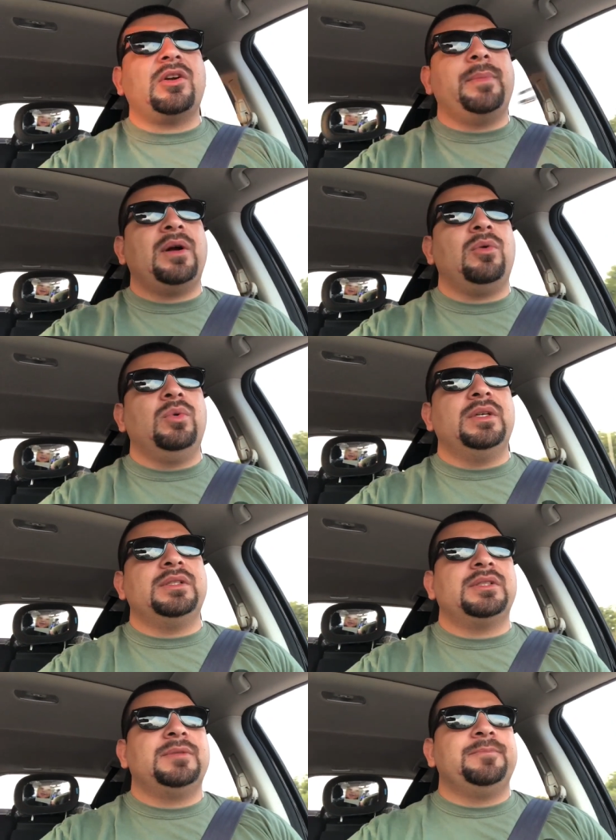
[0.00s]
about
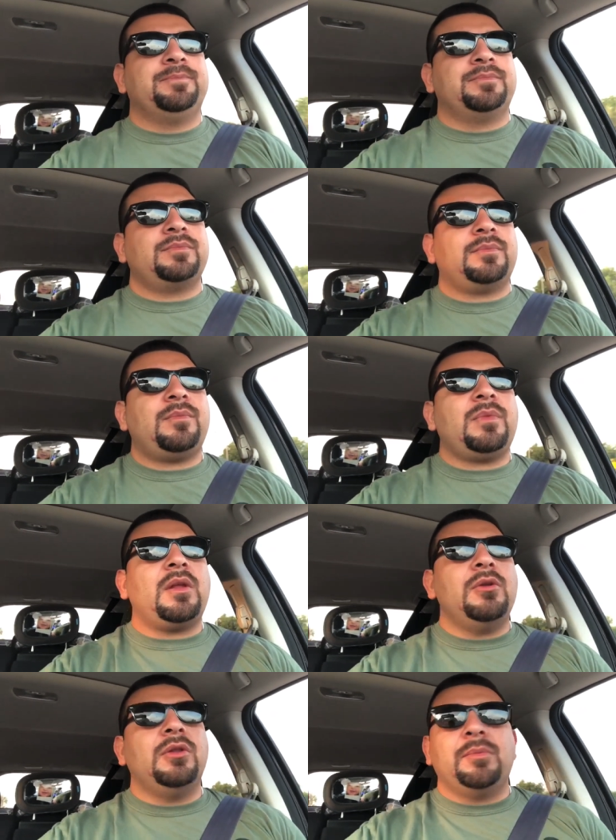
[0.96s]
was
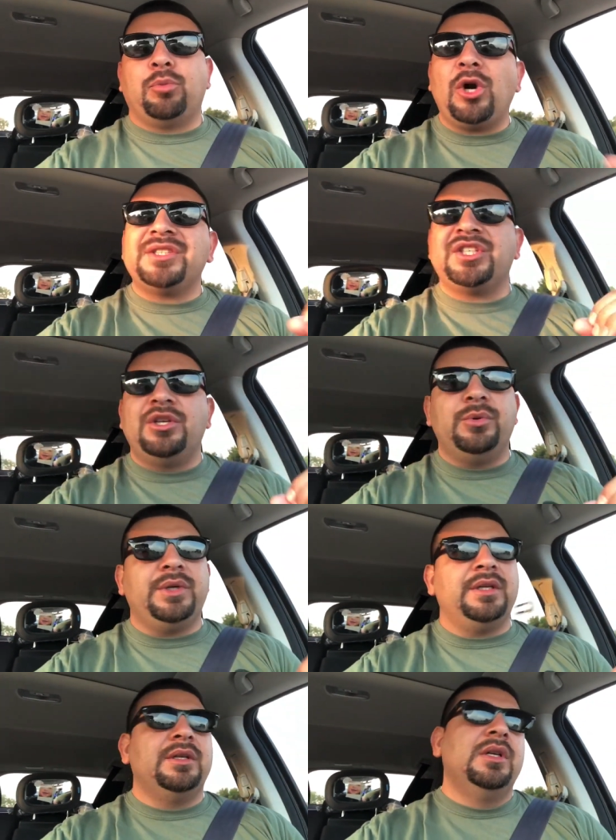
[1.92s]
prosecuting.